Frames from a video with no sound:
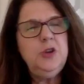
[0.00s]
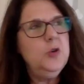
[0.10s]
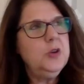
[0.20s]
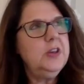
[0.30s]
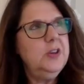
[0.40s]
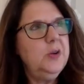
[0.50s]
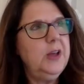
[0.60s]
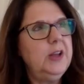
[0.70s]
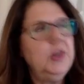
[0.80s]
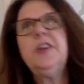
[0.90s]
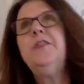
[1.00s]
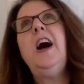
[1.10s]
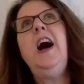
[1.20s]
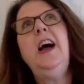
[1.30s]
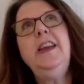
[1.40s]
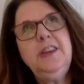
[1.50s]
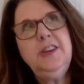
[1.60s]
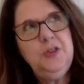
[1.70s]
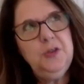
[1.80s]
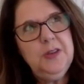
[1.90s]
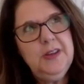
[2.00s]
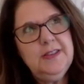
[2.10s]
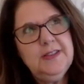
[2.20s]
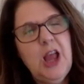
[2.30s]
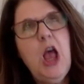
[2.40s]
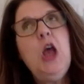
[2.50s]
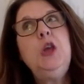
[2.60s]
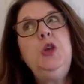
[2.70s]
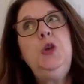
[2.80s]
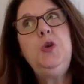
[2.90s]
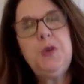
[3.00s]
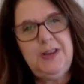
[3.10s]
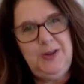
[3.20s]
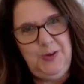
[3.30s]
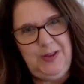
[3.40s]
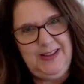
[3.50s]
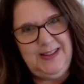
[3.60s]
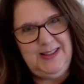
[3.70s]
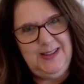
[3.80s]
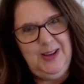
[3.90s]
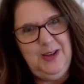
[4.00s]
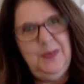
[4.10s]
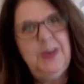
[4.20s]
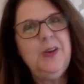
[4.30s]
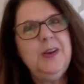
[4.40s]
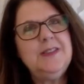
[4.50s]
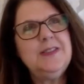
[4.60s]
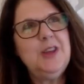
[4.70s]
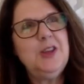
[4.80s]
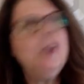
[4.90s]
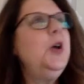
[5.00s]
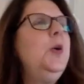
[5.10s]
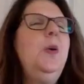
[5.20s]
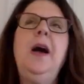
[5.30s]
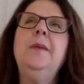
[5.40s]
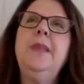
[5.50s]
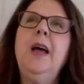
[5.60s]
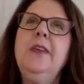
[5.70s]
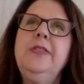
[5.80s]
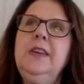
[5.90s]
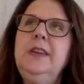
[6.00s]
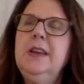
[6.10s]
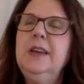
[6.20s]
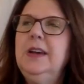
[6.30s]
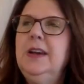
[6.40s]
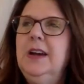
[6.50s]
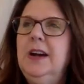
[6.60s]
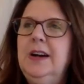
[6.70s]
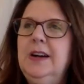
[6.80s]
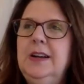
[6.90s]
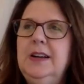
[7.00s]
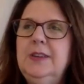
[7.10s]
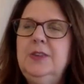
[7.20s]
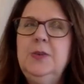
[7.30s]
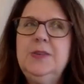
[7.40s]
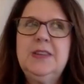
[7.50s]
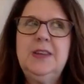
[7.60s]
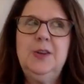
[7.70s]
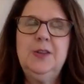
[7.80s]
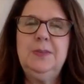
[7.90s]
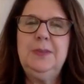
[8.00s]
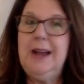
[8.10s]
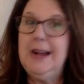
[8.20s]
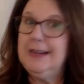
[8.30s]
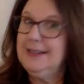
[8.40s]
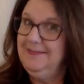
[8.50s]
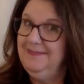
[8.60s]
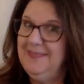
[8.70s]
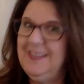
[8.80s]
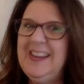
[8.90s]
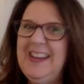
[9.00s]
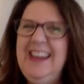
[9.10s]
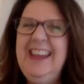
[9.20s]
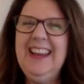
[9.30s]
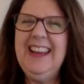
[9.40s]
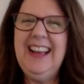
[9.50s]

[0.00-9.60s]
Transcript: you can do it look if i can do this you can do this because yeah. you know i'm not the newest kid on the block okay